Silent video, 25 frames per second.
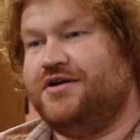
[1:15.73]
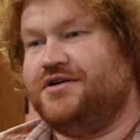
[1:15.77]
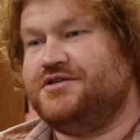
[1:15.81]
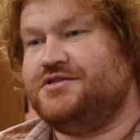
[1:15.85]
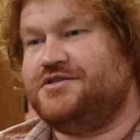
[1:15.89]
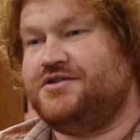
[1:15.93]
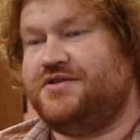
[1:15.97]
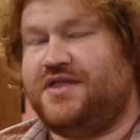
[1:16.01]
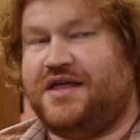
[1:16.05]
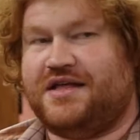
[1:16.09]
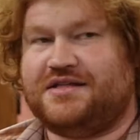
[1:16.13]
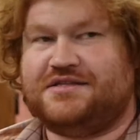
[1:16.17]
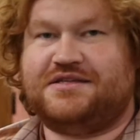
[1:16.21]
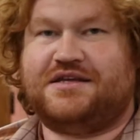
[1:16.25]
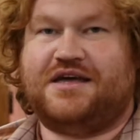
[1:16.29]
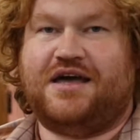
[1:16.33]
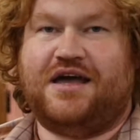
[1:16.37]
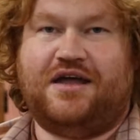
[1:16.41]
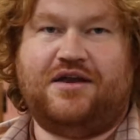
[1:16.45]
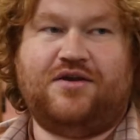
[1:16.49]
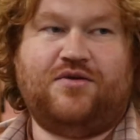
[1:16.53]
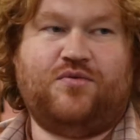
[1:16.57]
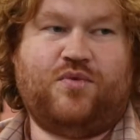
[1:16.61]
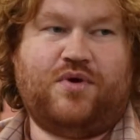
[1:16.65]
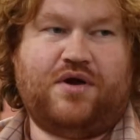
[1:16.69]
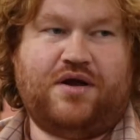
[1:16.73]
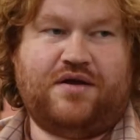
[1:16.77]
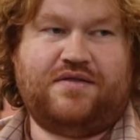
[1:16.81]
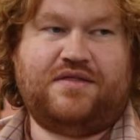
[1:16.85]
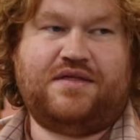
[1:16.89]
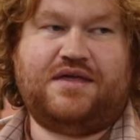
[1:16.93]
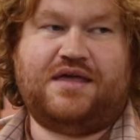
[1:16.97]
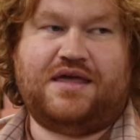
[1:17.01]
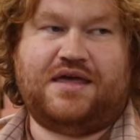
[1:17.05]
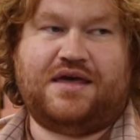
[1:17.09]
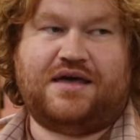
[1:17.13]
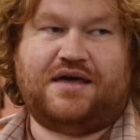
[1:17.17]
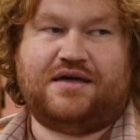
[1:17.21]
So that's kind of where
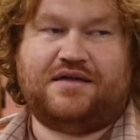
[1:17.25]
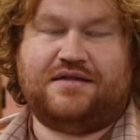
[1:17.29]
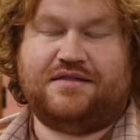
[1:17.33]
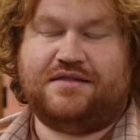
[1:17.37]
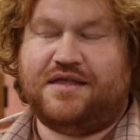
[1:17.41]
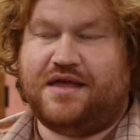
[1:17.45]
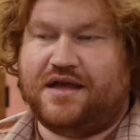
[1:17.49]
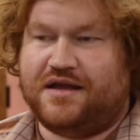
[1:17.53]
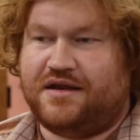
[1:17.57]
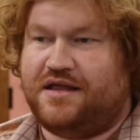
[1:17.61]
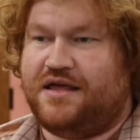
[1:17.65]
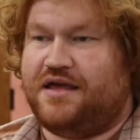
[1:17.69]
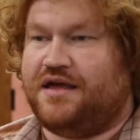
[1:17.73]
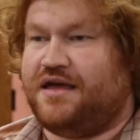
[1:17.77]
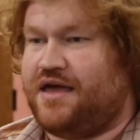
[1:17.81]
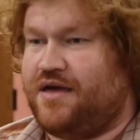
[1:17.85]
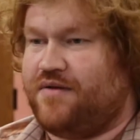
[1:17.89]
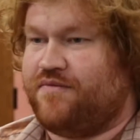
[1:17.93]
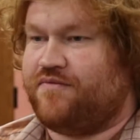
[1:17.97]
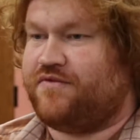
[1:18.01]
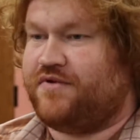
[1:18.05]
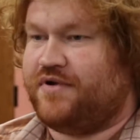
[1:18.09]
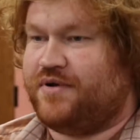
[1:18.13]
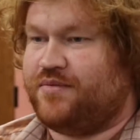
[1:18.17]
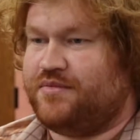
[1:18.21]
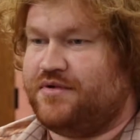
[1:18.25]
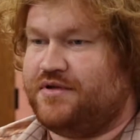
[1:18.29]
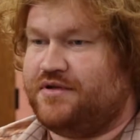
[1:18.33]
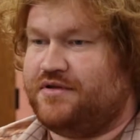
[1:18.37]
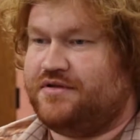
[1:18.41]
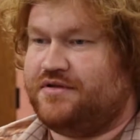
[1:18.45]
the idea came from.